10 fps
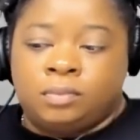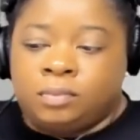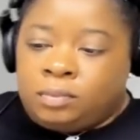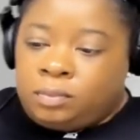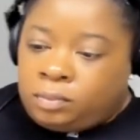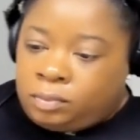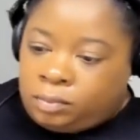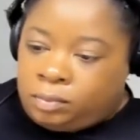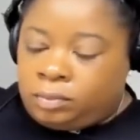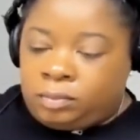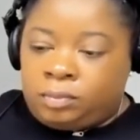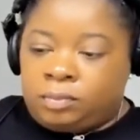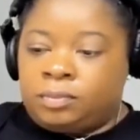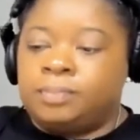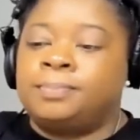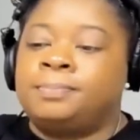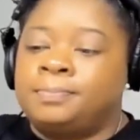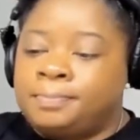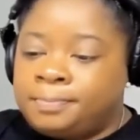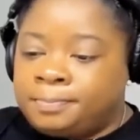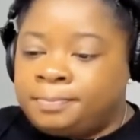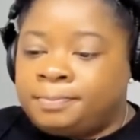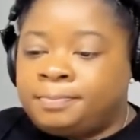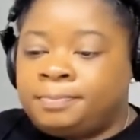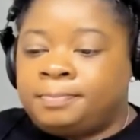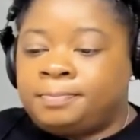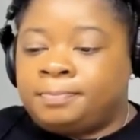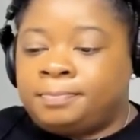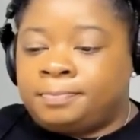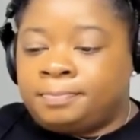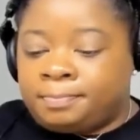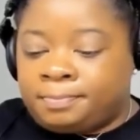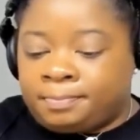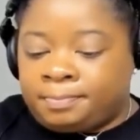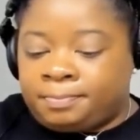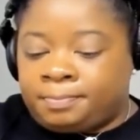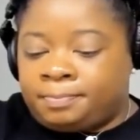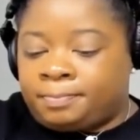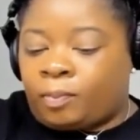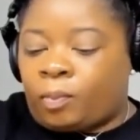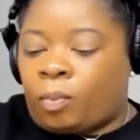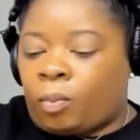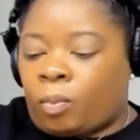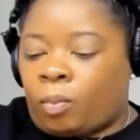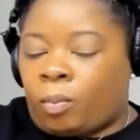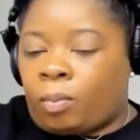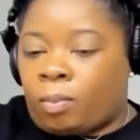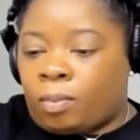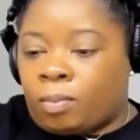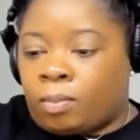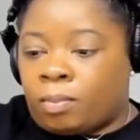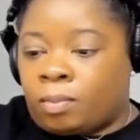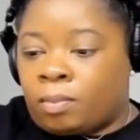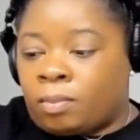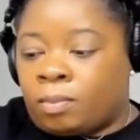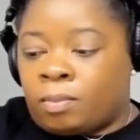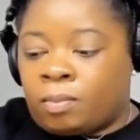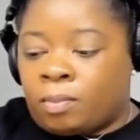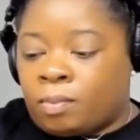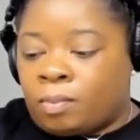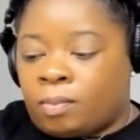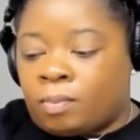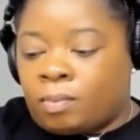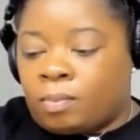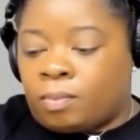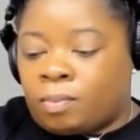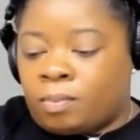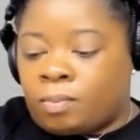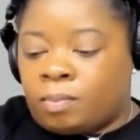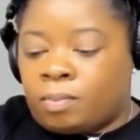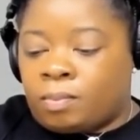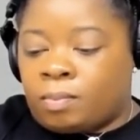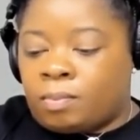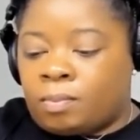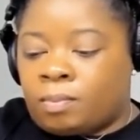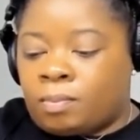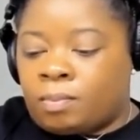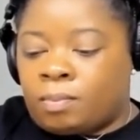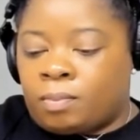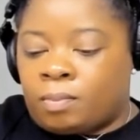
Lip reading: The person shown says nothing.